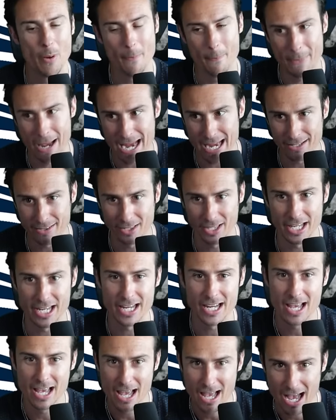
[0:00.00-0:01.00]

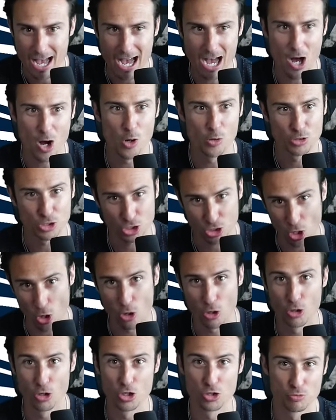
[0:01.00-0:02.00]
mainly how
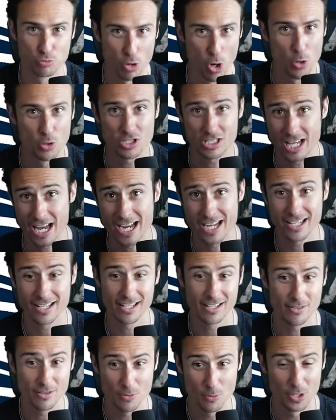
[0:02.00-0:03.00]
starters rotate
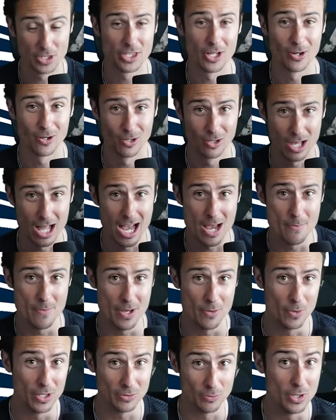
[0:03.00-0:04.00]
with their
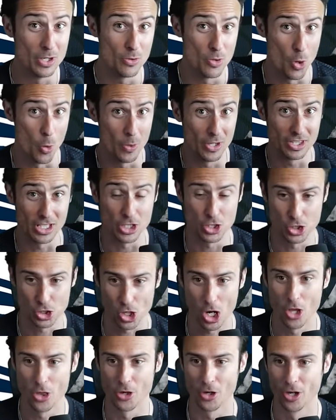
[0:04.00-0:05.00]
alignment with each
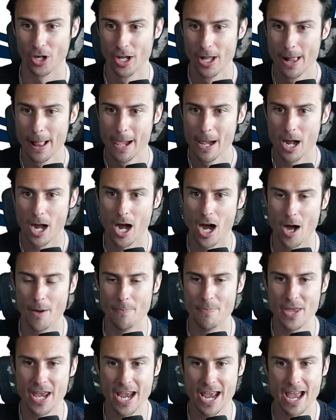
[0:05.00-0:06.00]
other.
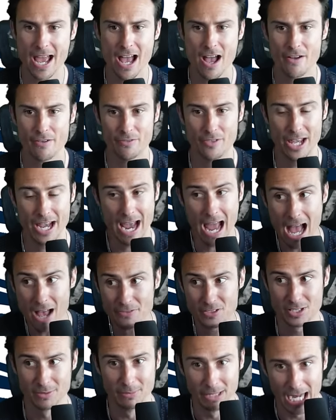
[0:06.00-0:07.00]
They
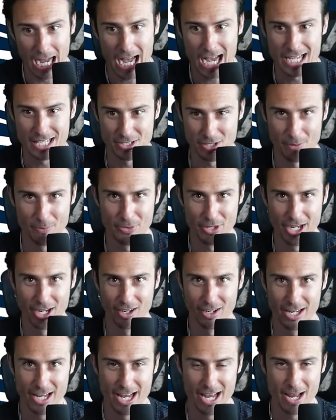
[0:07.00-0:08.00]
have some guys up
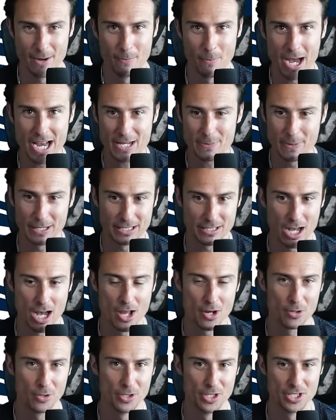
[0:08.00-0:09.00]
there, and Mike
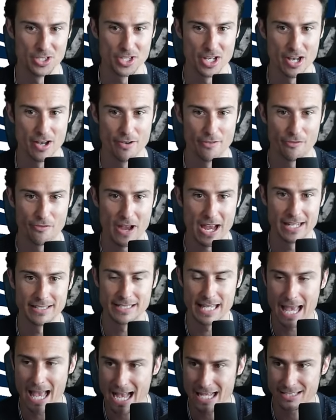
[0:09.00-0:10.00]
McDonald is a
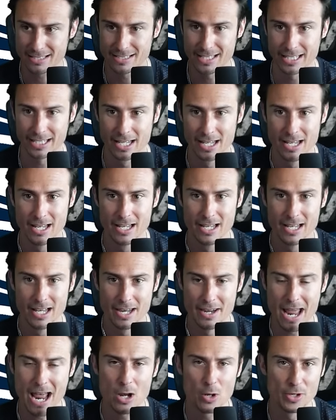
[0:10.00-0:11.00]
fantastic,
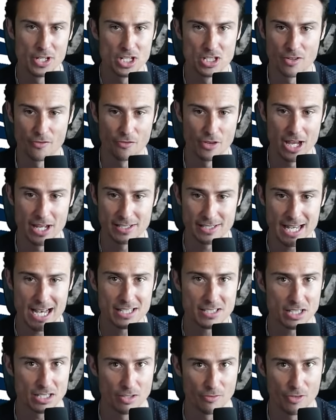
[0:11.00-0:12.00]
not only just a
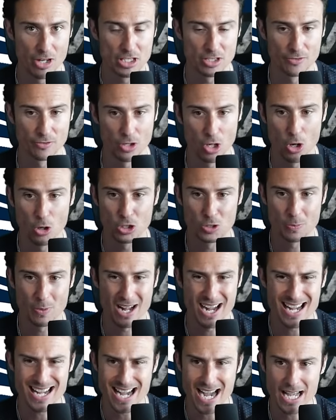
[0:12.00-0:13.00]
fantastic defensive coach, but
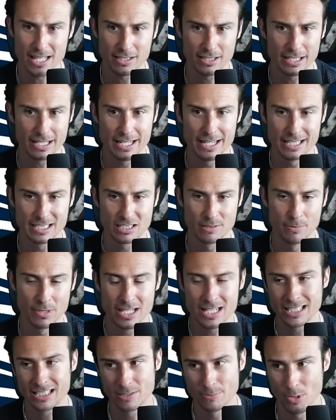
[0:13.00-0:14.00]
I think he gets
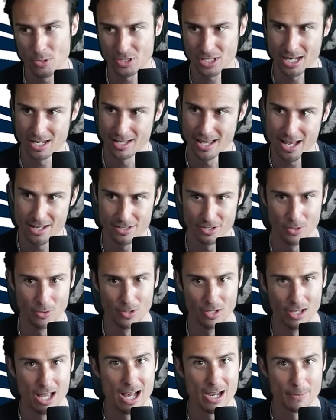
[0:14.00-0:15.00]
the most out of, you know, a
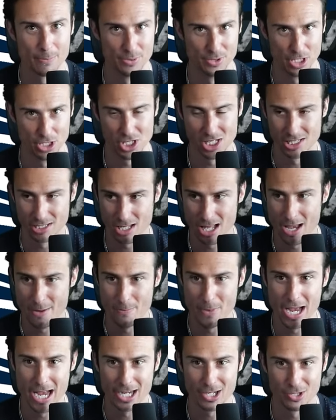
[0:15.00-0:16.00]
lot of positions,
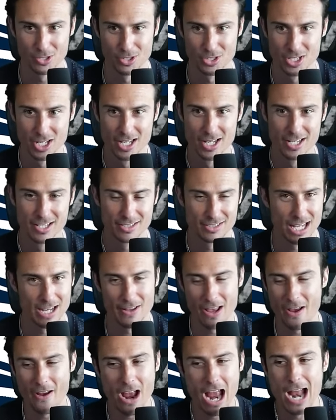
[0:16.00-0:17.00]
linebackers,
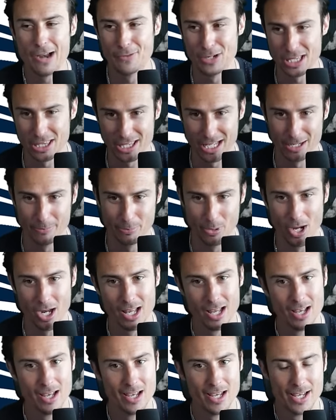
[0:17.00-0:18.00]
say everything. But
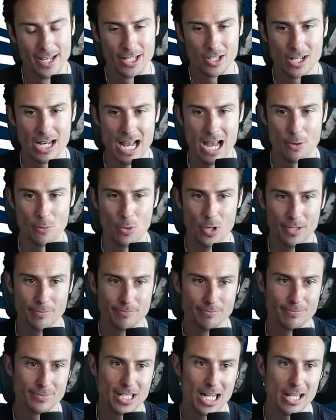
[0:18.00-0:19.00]
looking at what
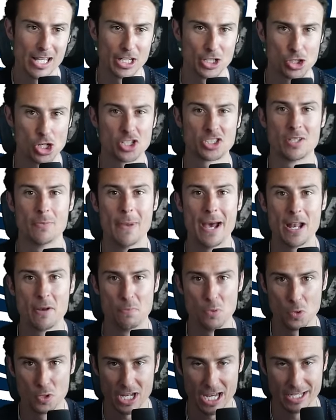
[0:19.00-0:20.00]
a guy like Justin
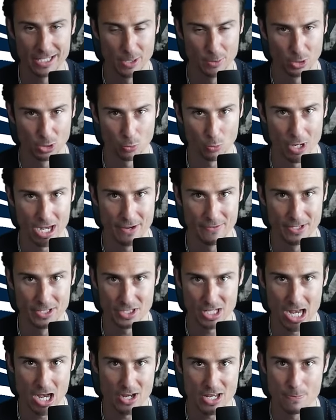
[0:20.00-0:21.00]
Madubuike did with the Ravens
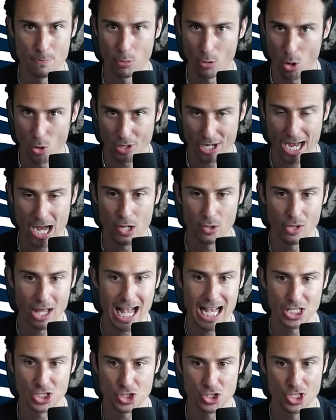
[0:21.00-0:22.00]
and how he broke out
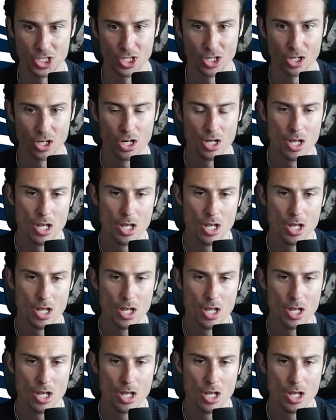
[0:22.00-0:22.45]
last year,